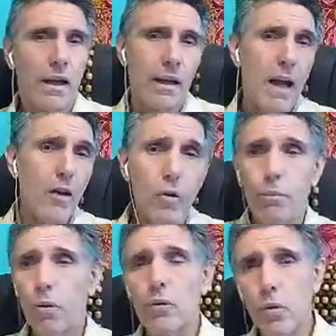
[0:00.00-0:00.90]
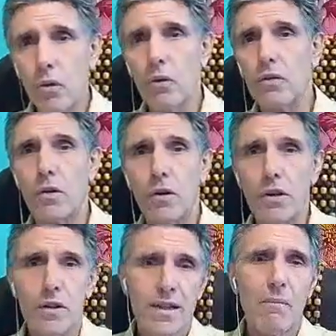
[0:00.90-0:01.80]
can I do protocols
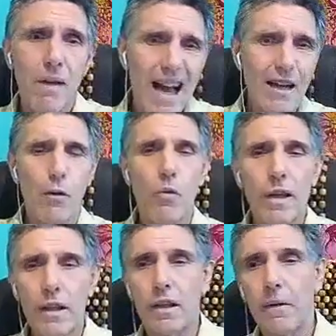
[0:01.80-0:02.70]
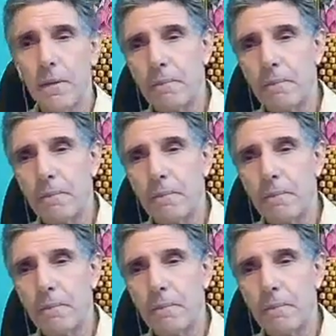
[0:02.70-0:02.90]
in some kind of way that